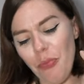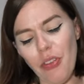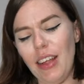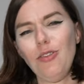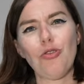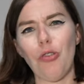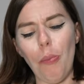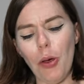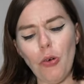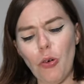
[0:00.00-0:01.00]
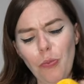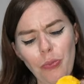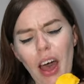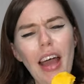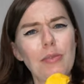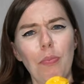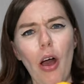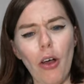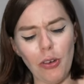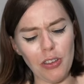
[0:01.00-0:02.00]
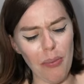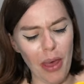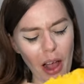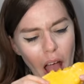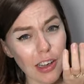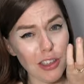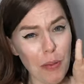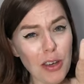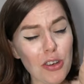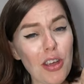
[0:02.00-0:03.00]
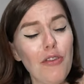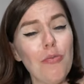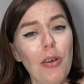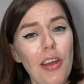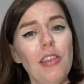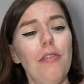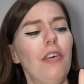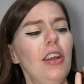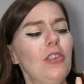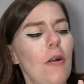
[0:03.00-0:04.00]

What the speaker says: like, tropical ice block or something, especially if you put it in the fridge.